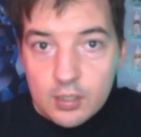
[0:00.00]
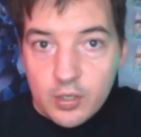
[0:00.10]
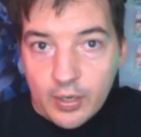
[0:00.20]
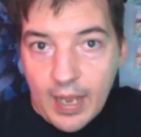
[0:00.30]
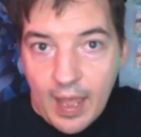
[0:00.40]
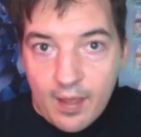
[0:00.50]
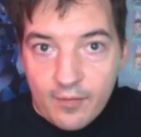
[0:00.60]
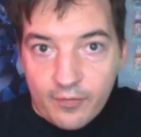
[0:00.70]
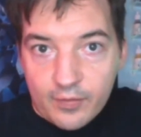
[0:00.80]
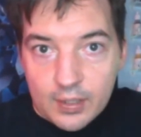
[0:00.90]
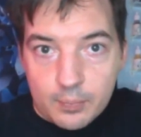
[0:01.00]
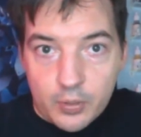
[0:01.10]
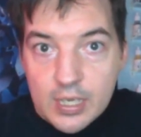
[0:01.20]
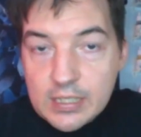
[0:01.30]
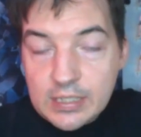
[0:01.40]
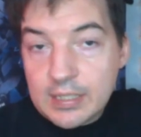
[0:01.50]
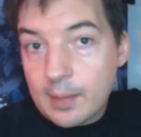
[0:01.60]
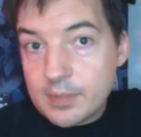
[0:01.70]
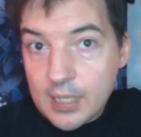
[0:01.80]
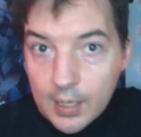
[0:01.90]
you're going to have a pretty easy
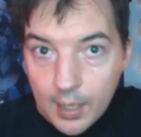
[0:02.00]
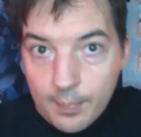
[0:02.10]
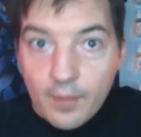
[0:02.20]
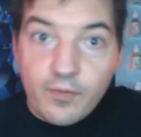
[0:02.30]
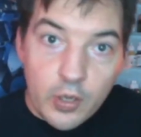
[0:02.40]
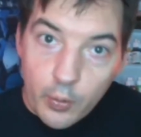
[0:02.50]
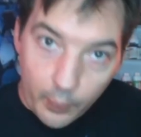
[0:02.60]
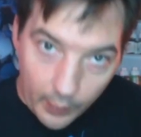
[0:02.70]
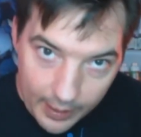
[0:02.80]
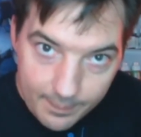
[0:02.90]
time setting up if you do it right.